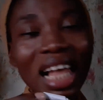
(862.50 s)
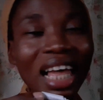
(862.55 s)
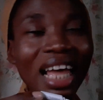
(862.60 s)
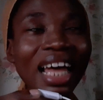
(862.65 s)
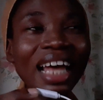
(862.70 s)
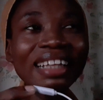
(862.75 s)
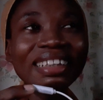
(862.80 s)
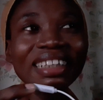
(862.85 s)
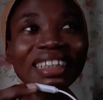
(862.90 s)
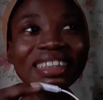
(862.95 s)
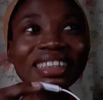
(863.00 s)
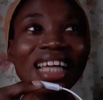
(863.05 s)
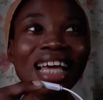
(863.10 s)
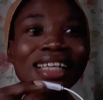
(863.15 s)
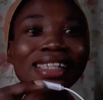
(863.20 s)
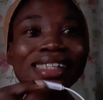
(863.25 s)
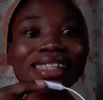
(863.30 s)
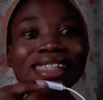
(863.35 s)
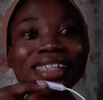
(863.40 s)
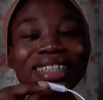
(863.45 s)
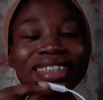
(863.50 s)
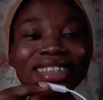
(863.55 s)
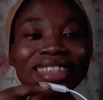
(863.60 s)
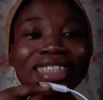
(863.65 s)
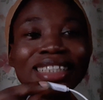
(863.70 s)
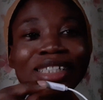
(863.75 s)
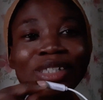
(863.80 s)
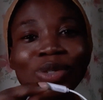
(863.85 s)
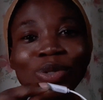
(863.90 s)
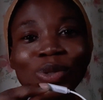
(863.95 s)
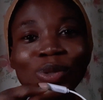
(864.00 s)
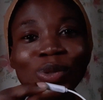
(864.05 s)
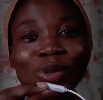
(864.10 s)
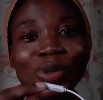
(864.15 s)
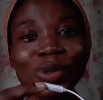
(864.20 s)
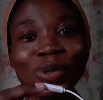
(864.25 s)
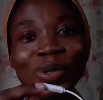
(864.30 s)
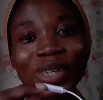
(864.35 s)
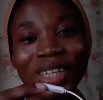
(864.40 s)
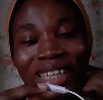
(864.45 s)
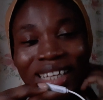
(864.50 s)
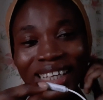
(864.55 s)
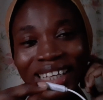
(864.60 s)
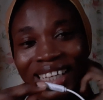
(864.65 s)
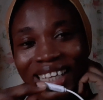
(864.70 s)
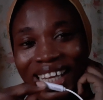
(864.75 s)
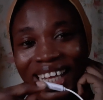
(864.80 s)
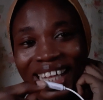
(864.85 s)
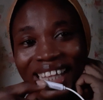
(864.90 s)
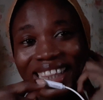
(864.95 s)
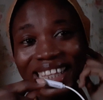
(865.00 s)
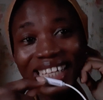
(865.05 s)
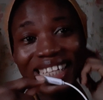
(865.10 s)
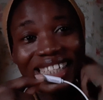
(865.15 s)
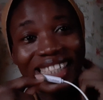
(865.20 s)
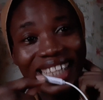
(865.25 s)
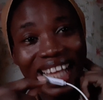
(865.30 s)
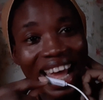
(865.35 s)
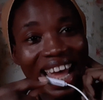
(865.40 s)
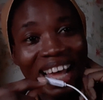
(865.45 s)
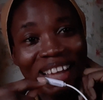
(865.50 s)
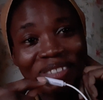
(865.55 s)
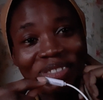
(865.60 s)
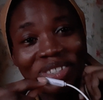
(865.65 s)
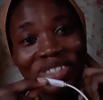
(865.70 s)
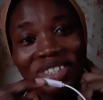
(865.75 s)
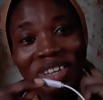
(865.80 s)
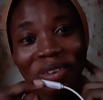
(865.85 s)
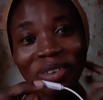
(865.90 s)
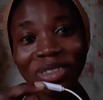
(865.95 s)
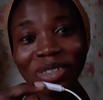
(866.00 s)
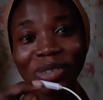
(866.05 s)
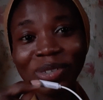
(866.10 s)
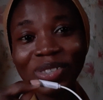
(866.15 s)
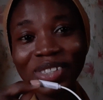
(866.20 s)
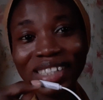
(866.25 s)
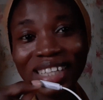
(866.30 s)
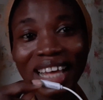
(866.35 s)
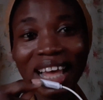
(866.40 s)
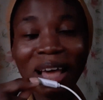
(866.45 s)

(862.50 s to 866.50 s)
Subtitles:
I think that's the little thing I have to share with us today.